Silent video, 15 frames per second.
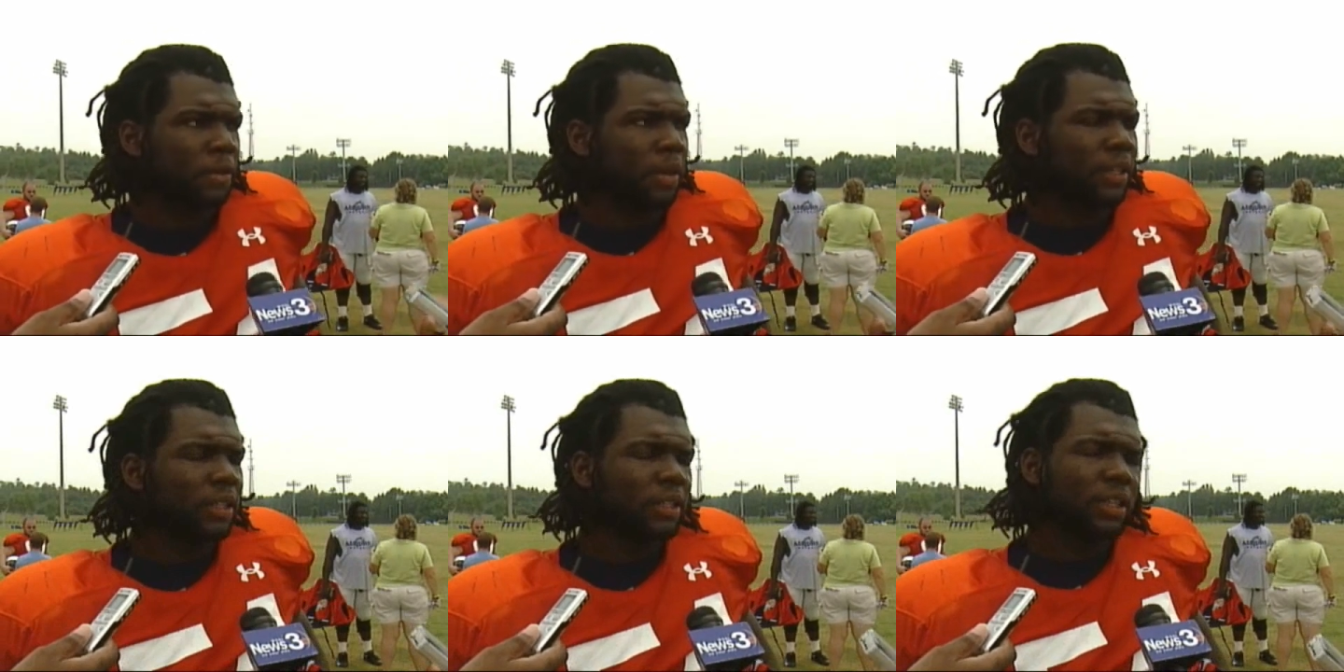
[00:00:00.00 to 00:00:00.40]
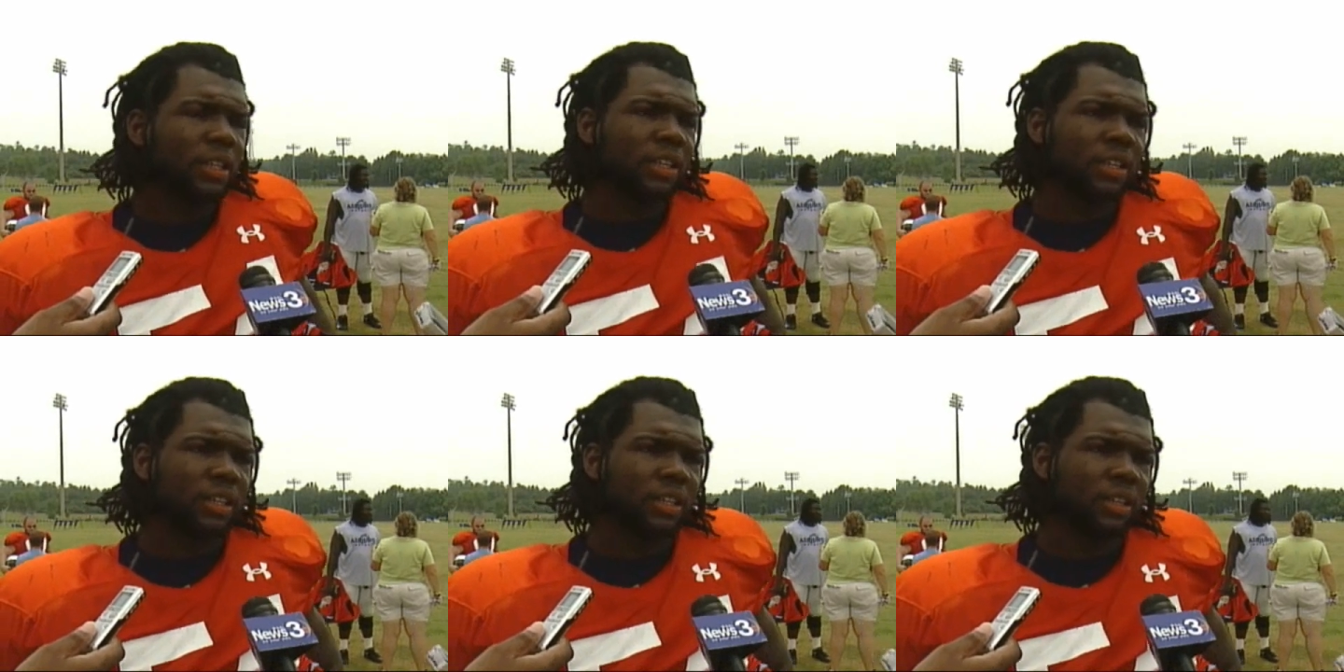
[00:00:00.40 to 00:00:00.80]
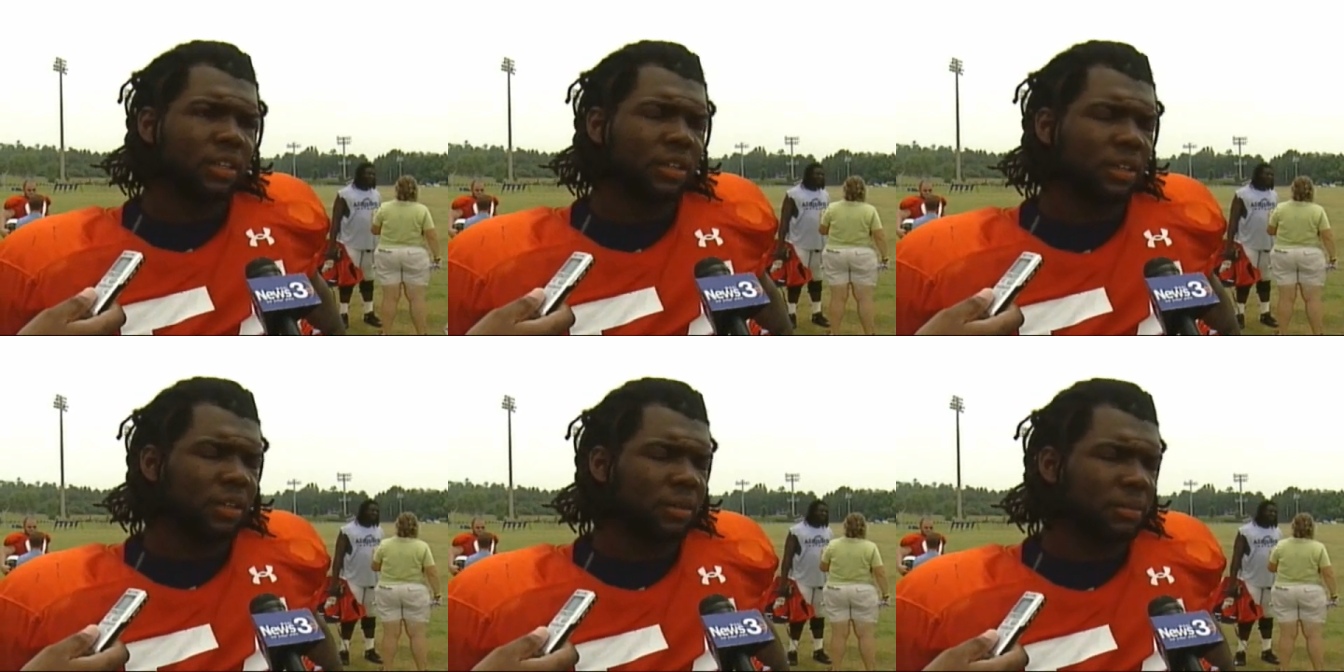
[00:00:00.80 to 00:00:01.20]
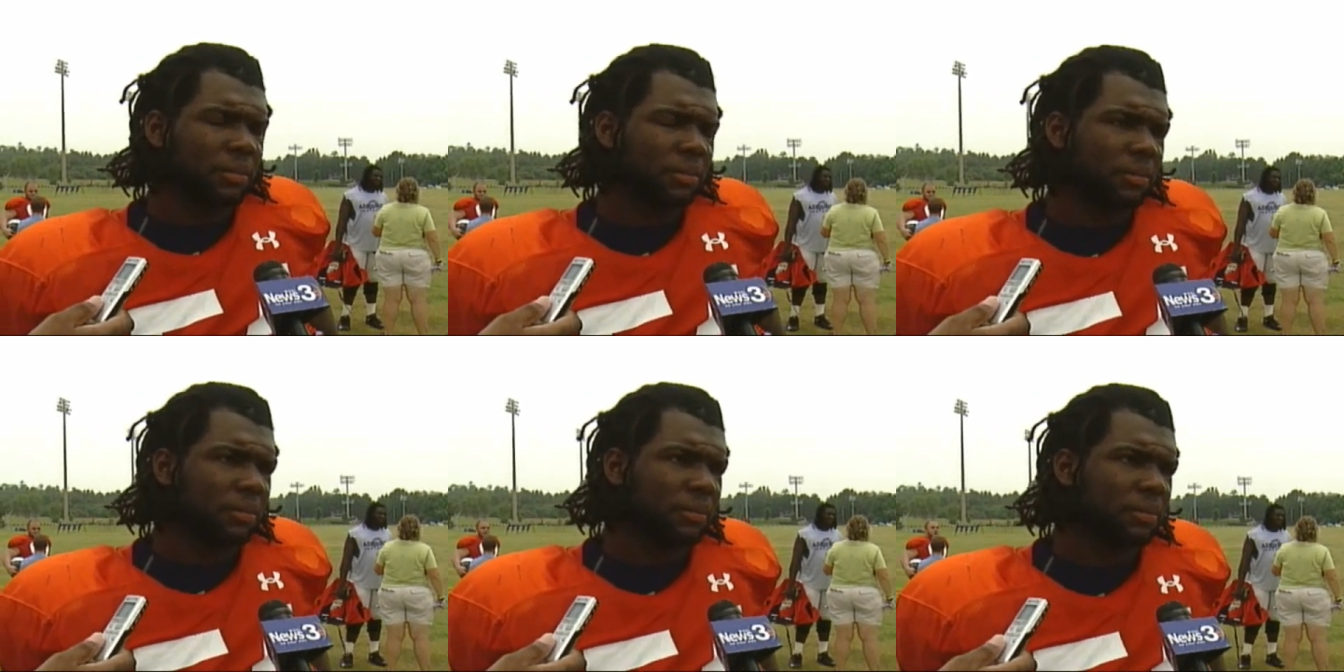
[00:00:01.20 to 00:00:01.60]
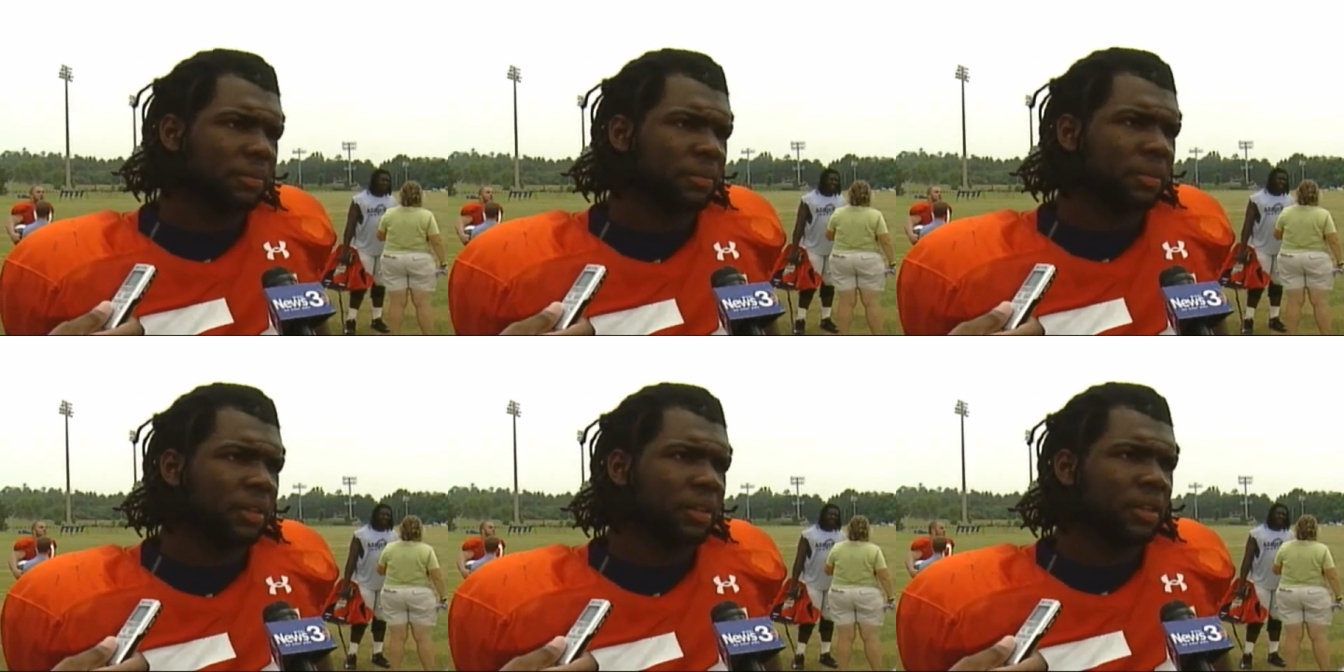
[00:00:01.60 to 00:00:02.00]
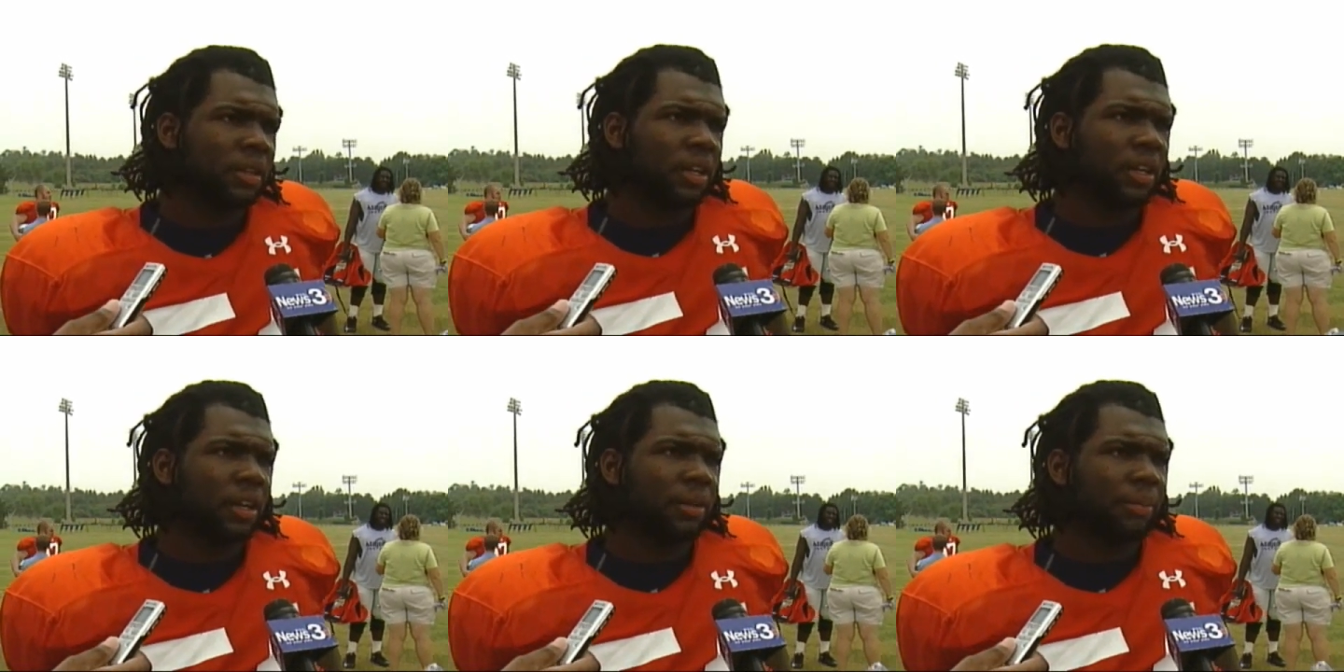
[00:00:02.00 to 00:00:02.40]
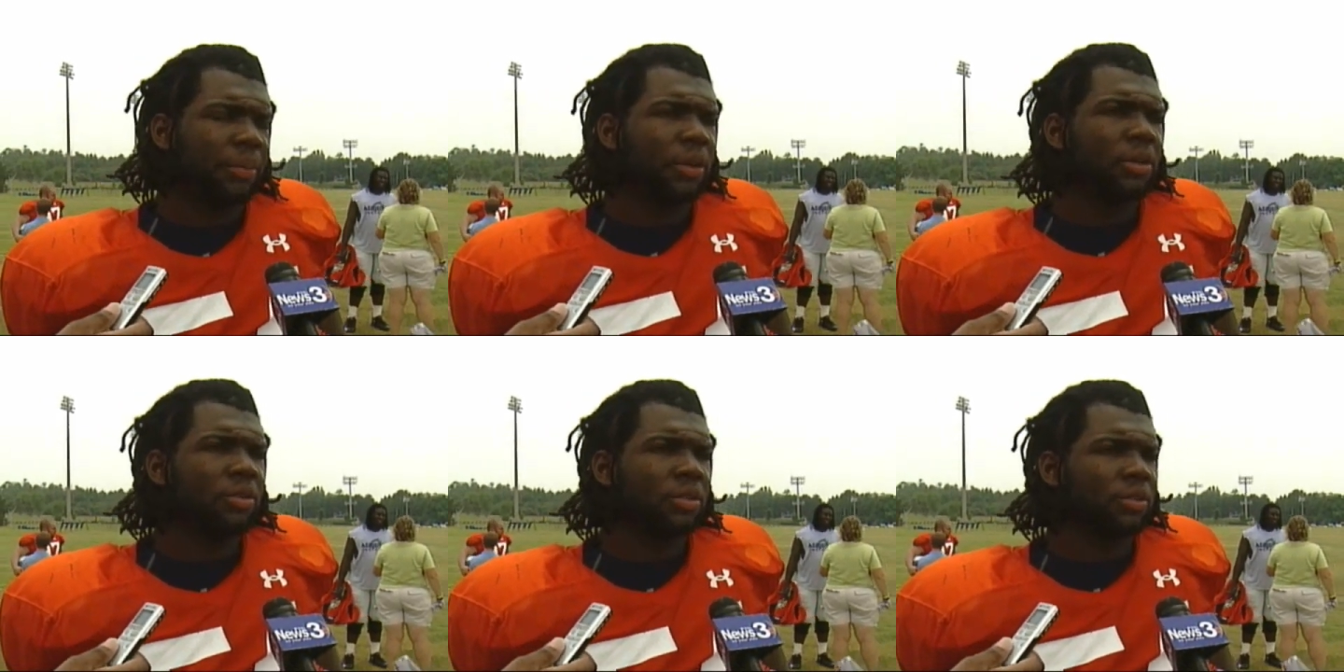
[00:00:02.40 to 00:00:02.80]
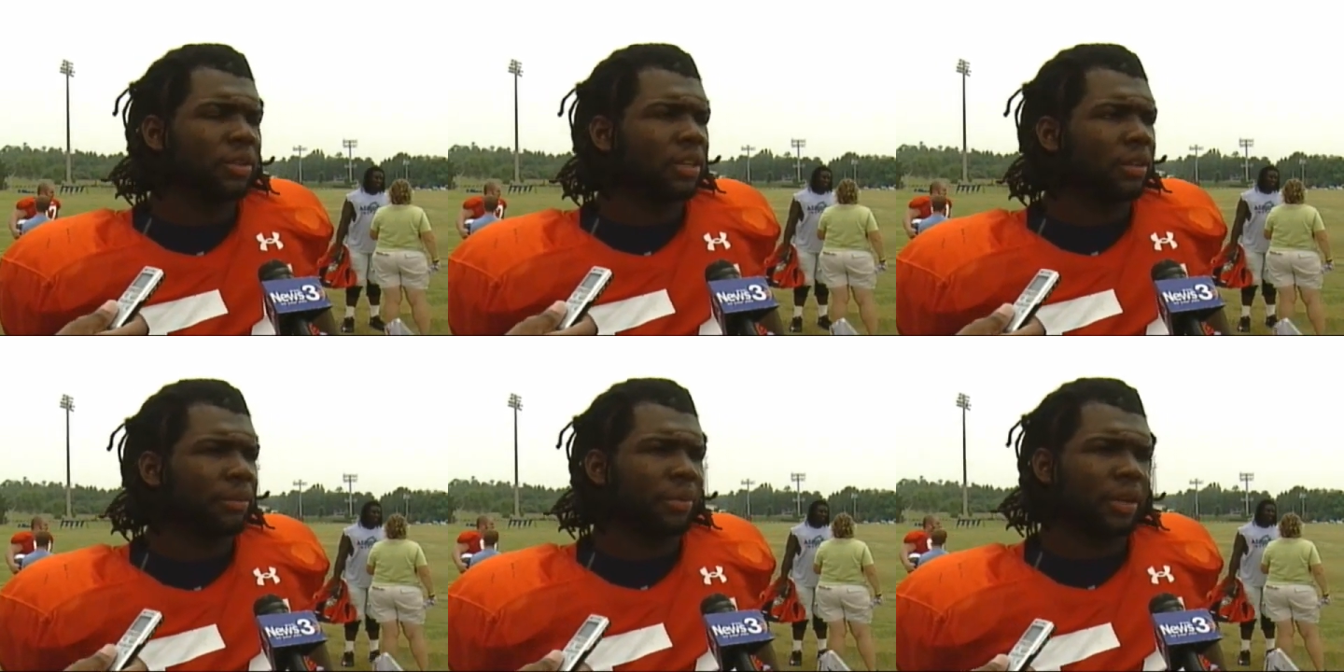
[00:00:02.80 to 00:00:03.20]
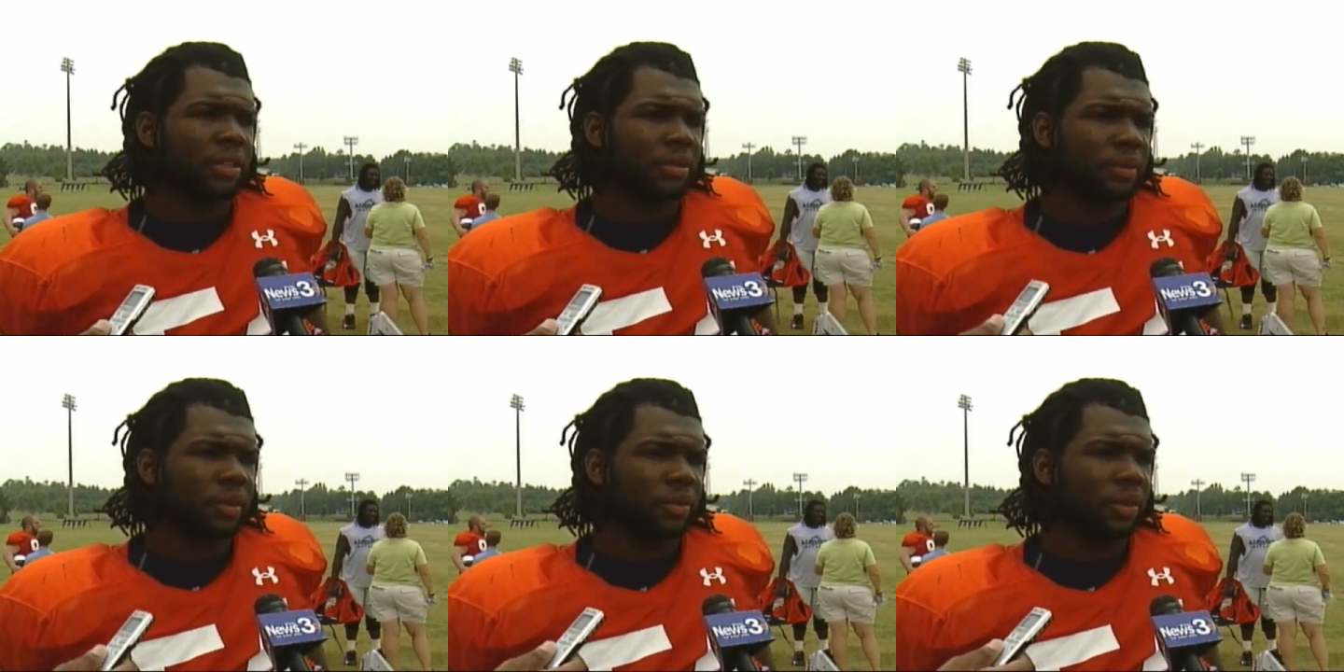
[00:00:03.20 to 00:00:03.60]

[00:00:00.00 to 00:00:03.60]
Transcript: Well, I think they're looking good. Um, Pugh was really impressed me.